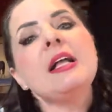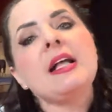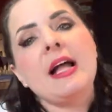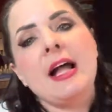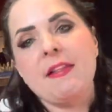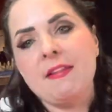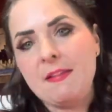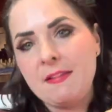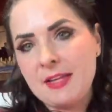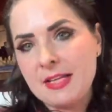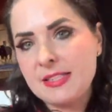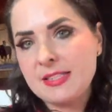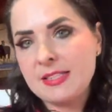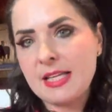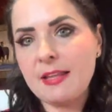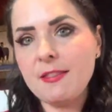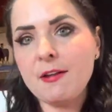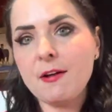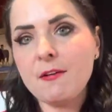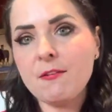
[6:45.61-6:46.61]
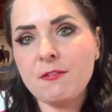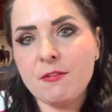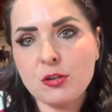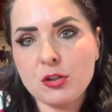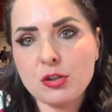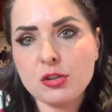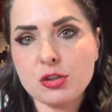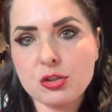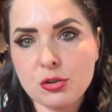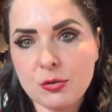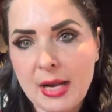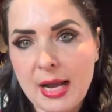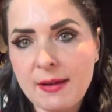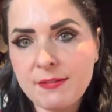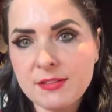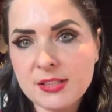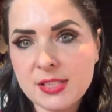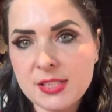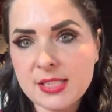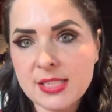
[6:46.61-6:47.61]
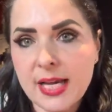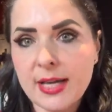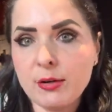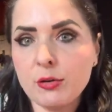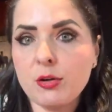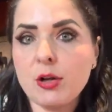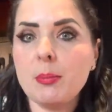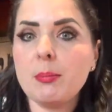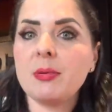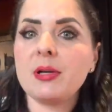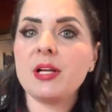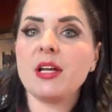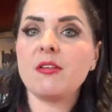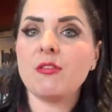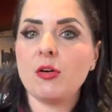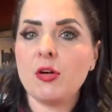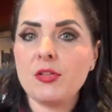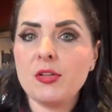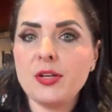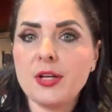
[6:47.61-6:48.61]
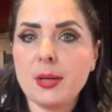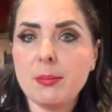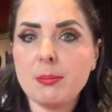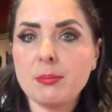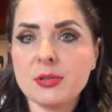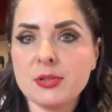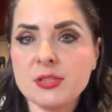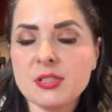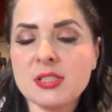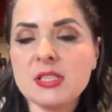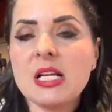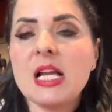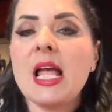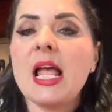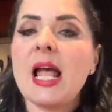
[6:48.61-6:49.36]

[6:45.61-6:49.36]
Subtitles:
And then they send their first draft to the title company of all the numbers.